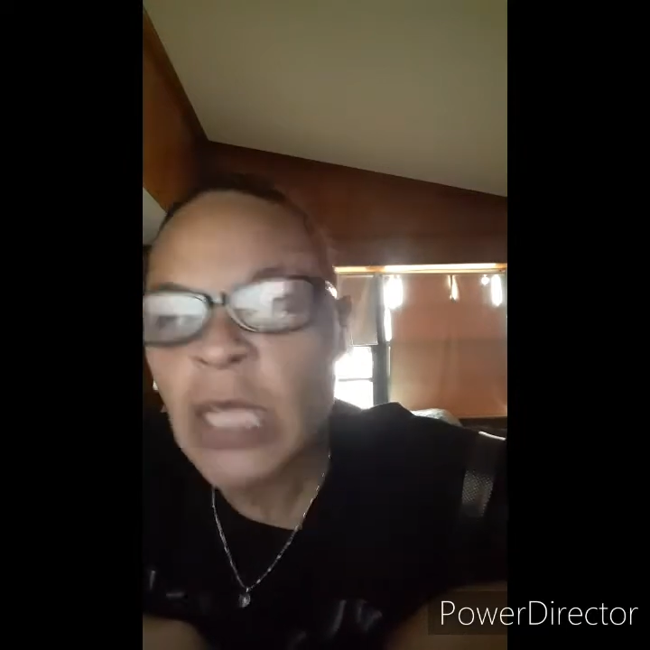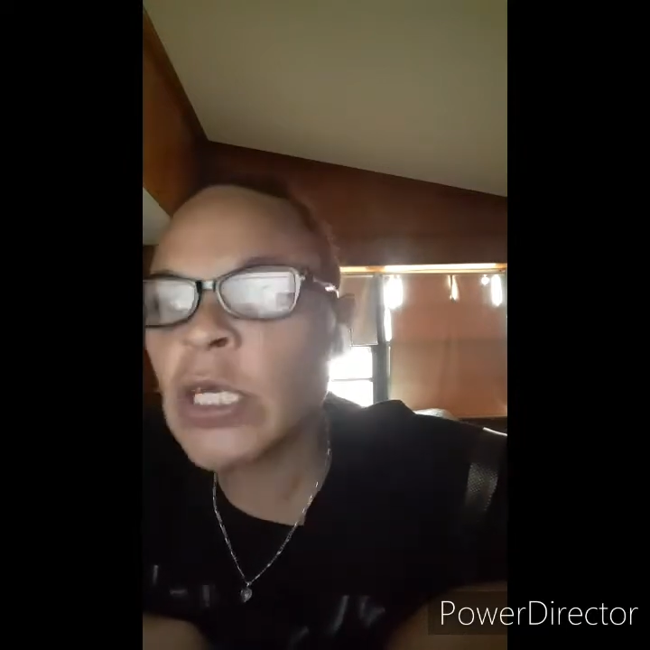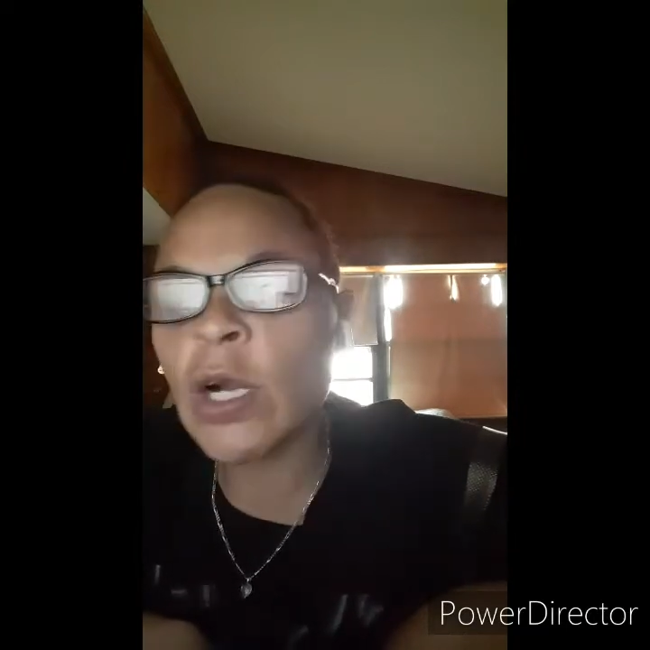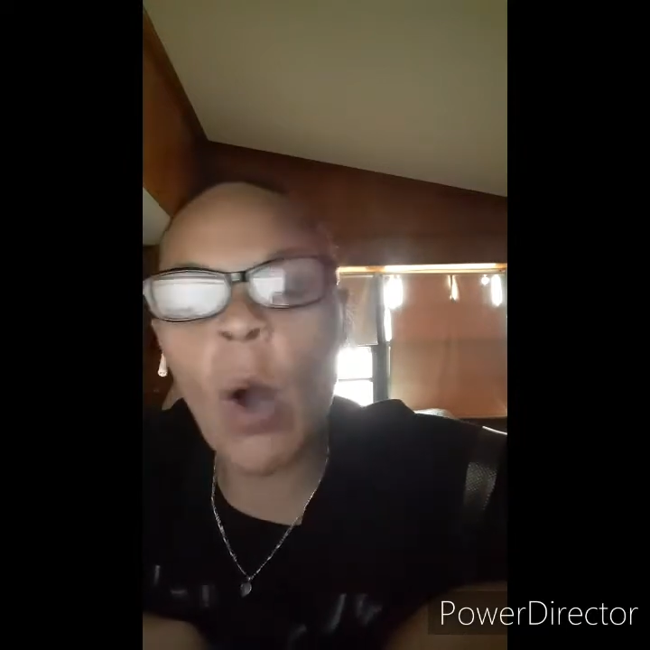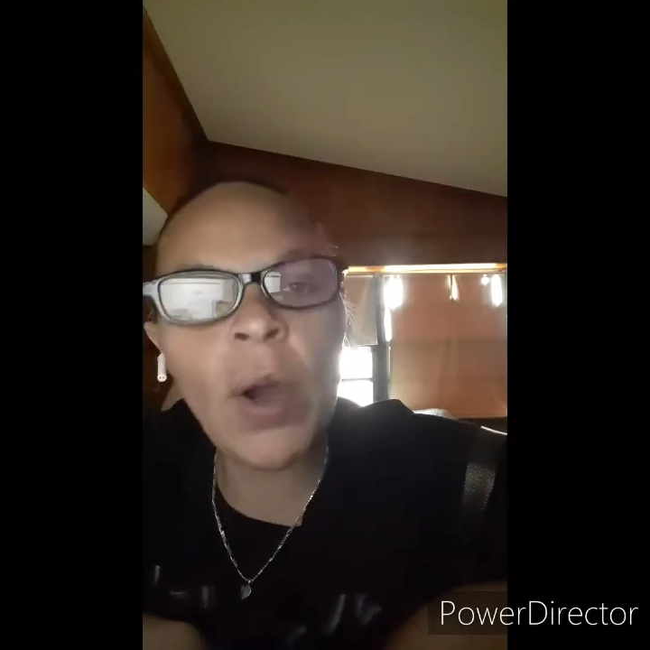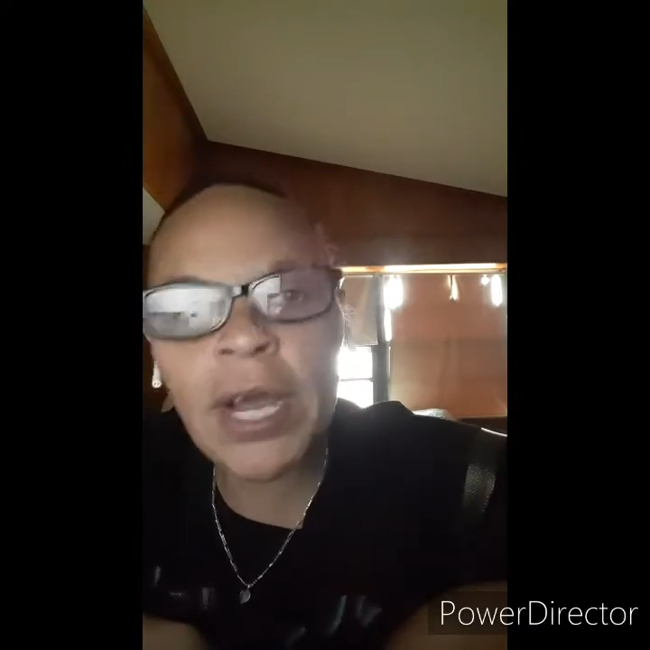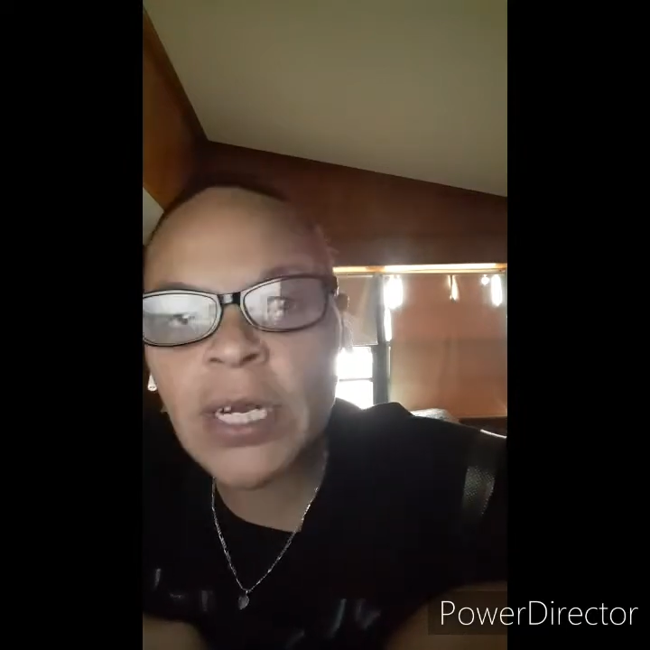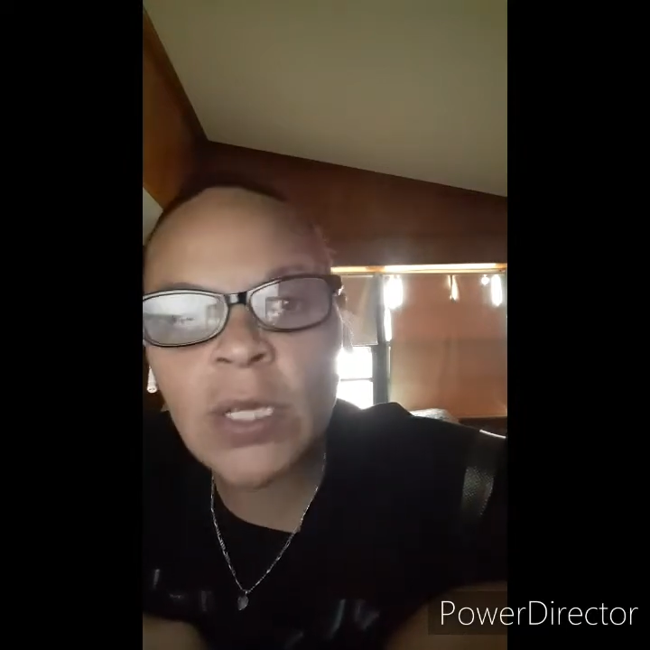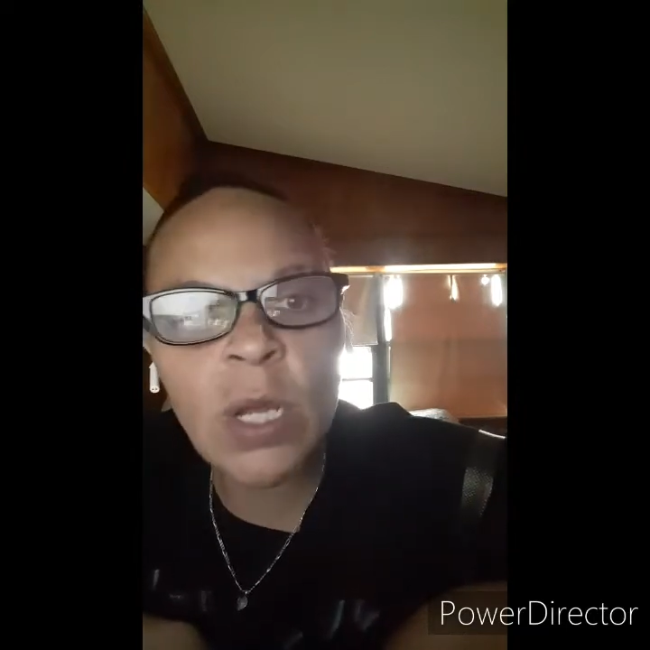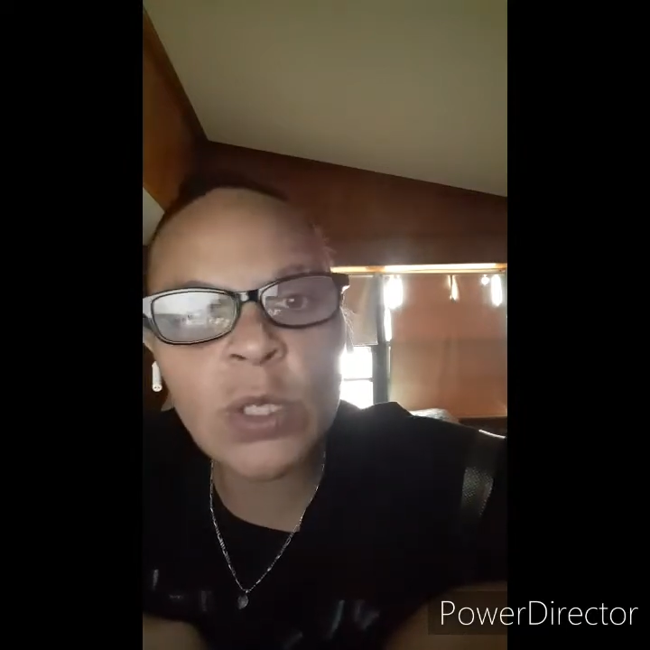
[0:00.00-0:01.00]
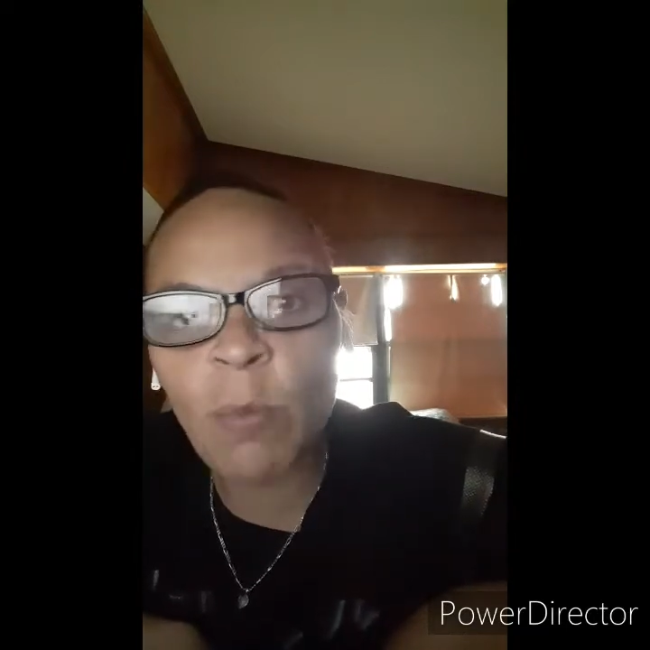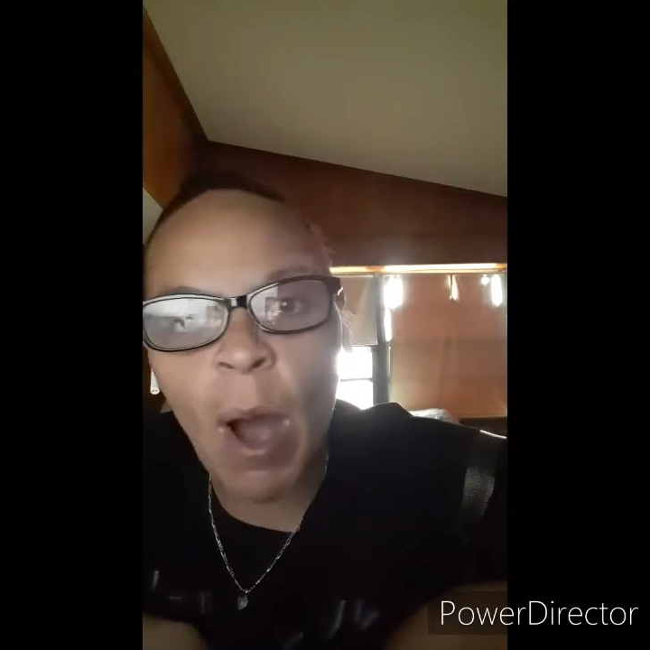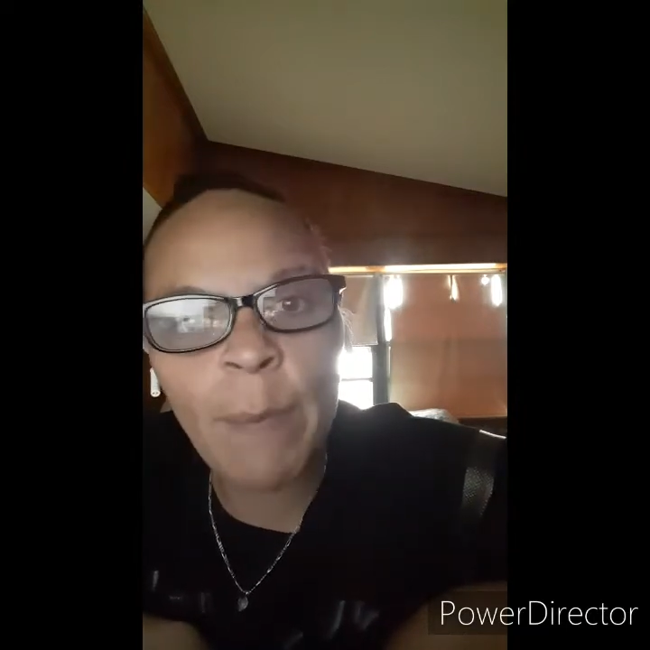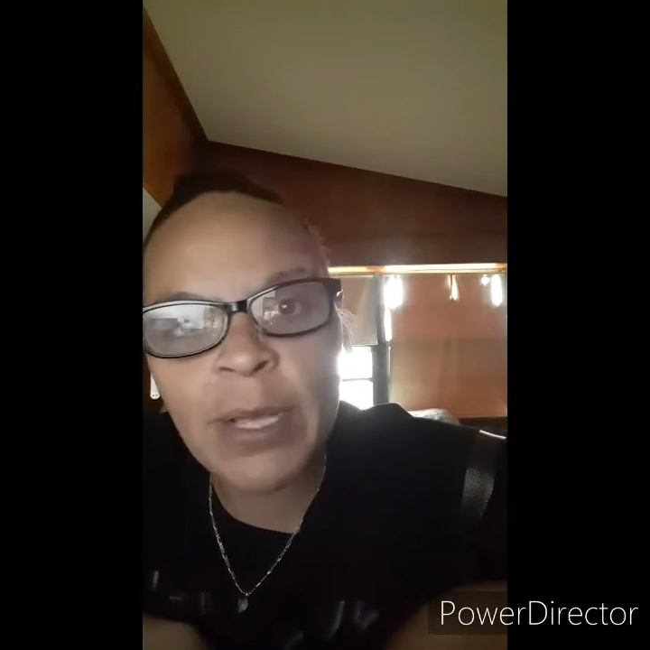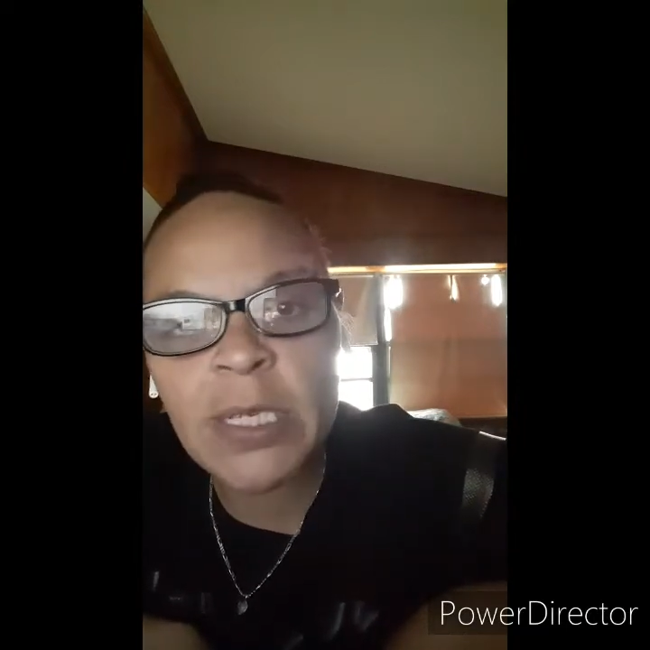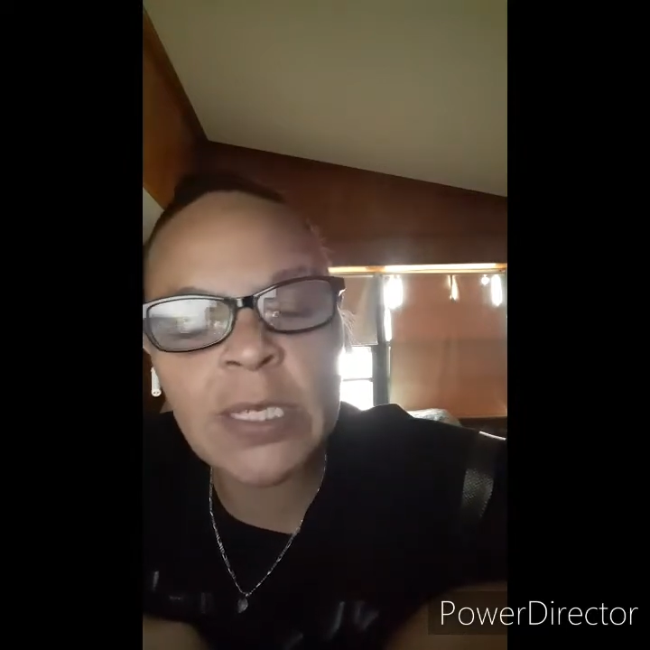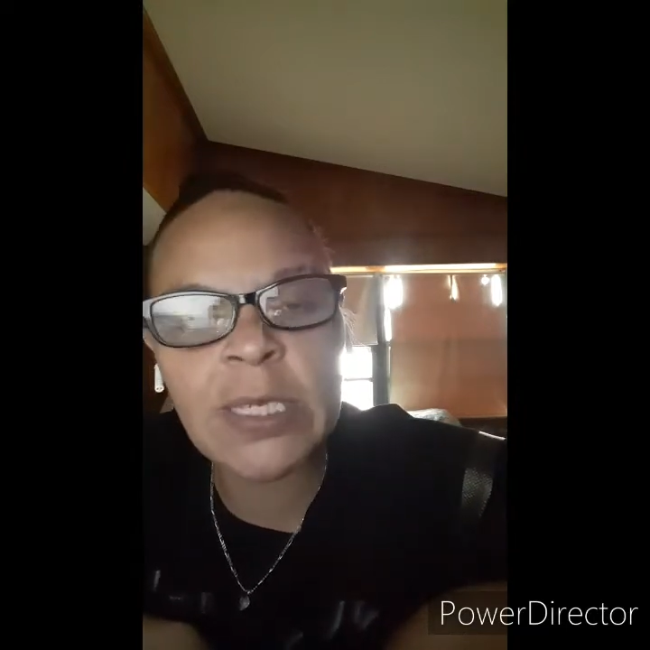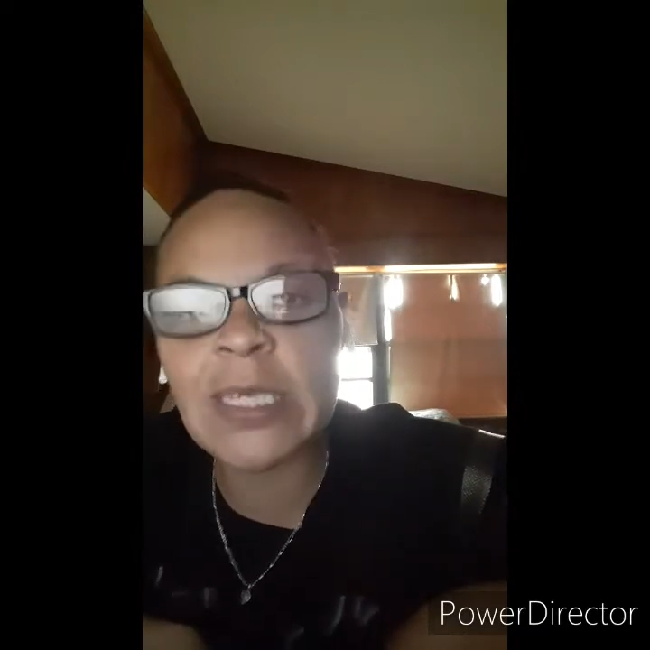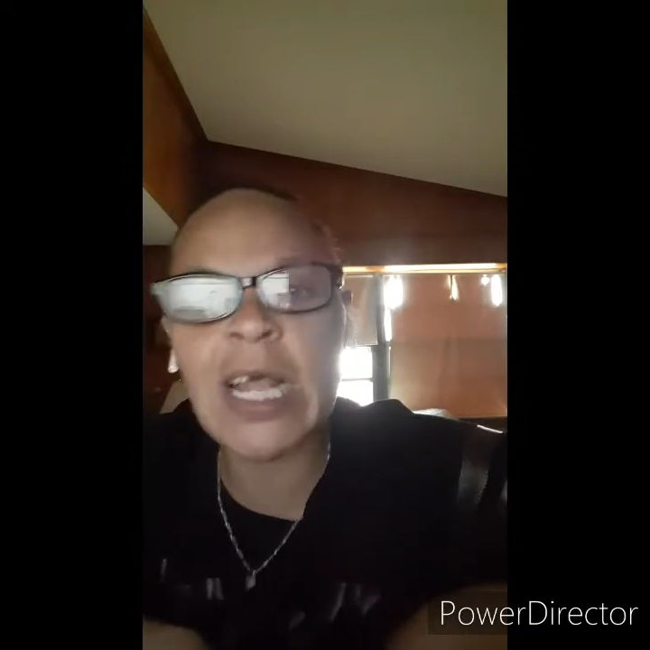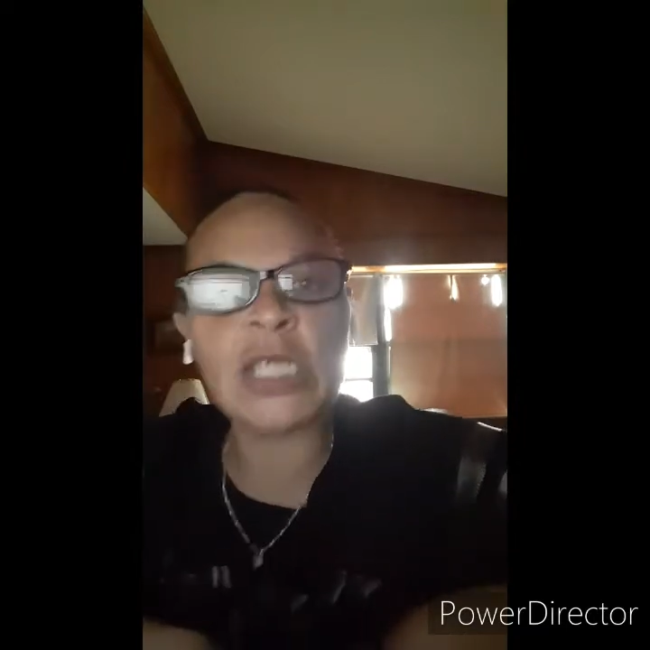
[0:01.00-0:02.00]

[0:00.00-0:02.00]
to go into those small businesses